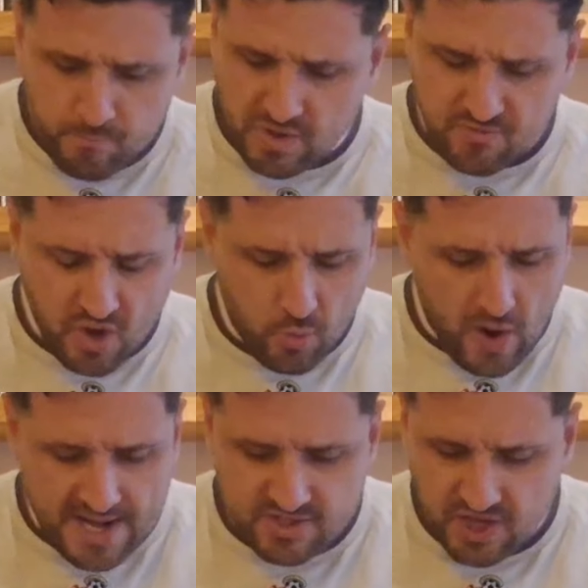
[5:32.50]
but so
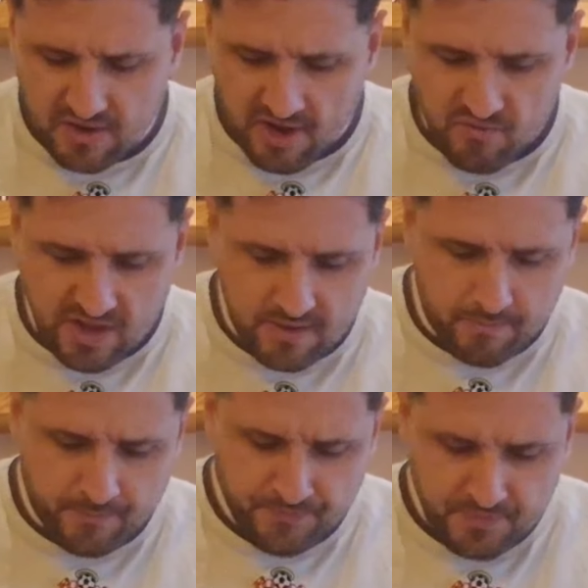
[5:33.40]
waxy and lovely
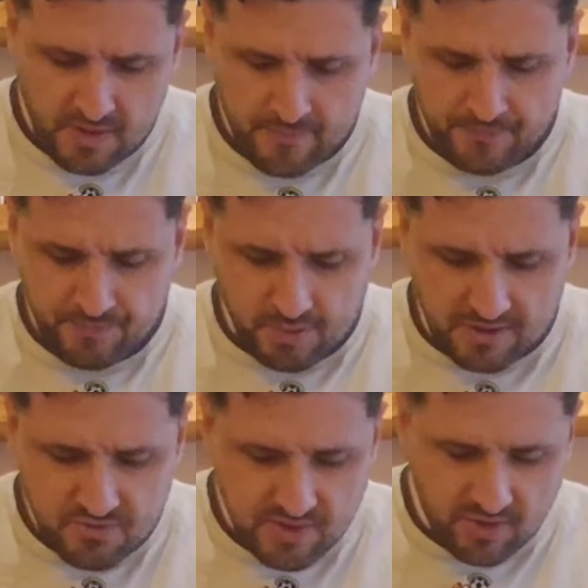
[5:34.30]
and
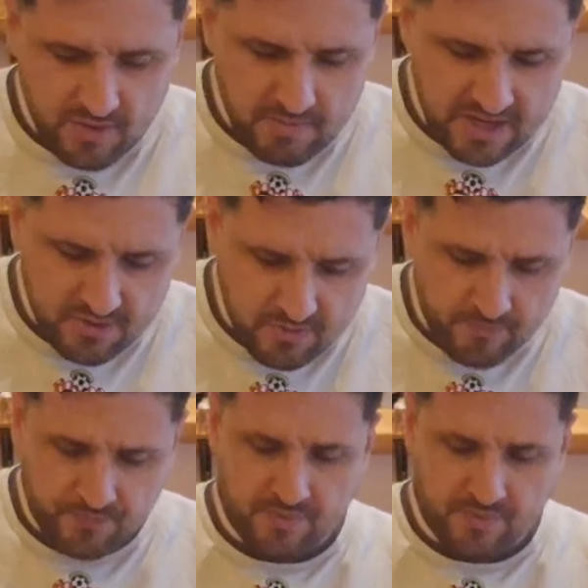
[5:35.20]
buttery on the middle.